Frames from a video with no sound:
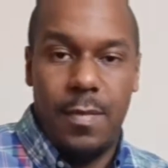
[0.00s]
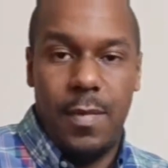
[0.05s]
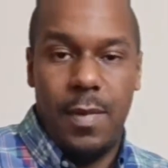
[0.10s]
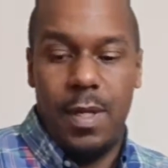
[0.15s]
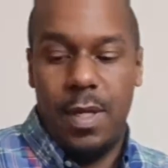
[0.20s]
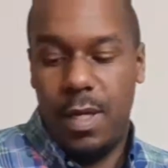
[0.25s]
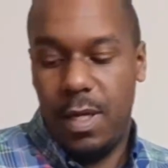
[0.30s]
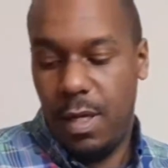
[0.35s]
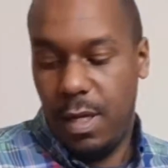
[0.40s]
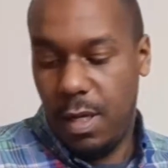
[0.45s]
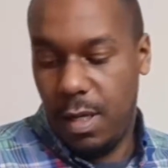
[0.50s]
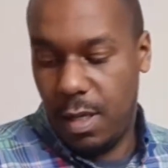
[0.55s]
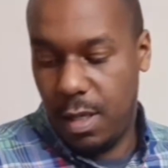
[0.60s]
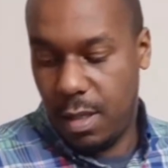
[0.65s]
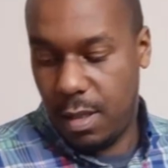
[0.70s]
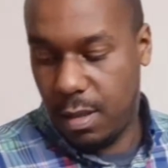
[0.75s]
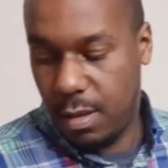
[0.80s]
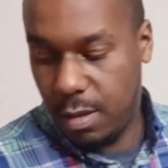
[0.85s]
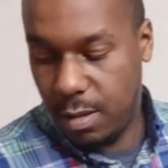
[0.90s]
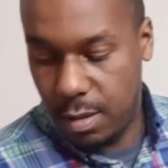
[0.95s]

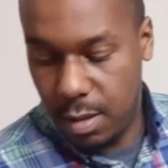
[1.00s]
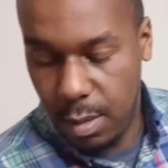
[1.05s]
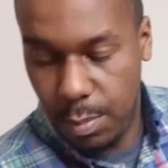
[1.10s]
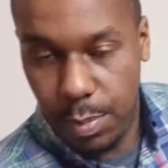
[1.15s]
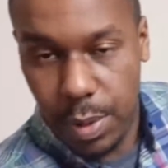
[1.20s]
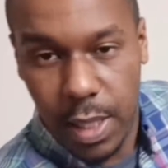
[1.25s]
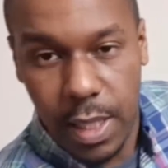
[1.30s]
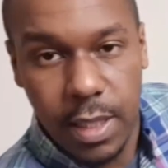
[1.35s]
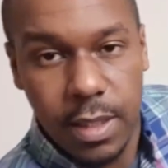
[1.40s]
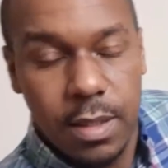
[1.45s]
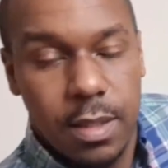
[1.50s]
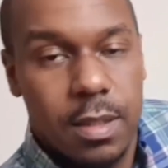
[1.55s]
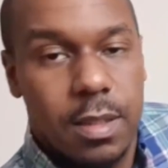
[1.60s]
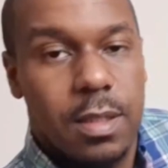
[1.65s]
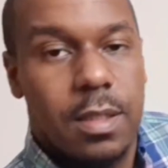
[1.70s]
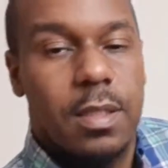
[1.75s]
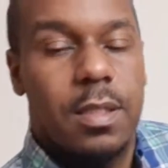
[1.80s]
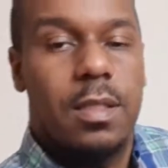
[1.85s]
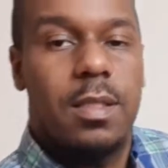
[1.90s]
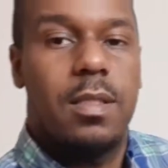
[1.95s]
and the
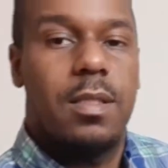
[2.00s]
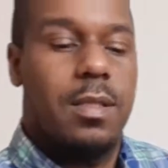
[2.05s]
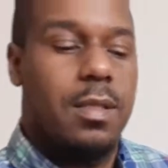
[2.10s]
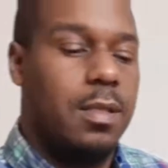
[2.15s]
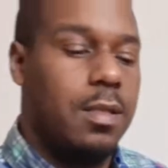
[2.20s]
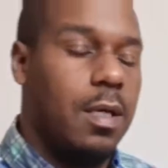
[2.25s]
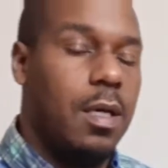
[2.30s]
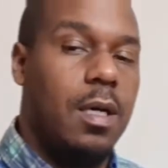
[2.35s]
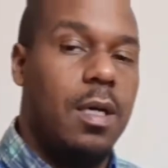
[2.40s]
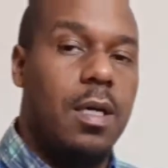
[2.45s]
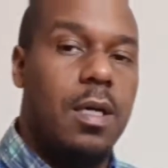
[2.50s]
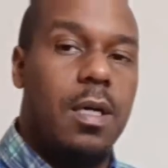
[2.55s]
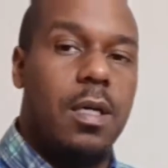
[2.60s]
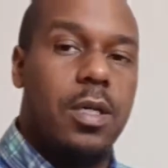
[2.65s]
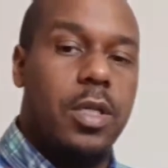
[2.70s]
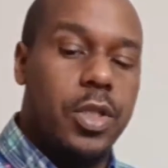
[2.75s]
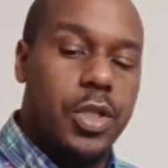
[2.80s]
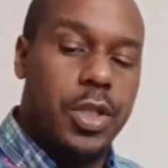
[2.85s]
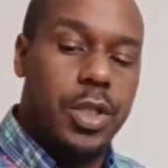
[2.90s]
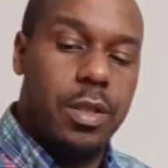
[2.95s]
base
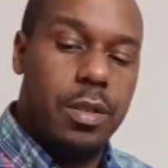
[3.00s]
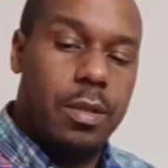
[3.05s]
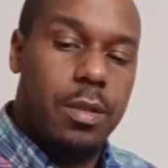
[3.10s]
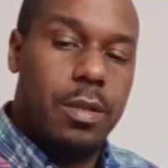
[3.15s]
cushion.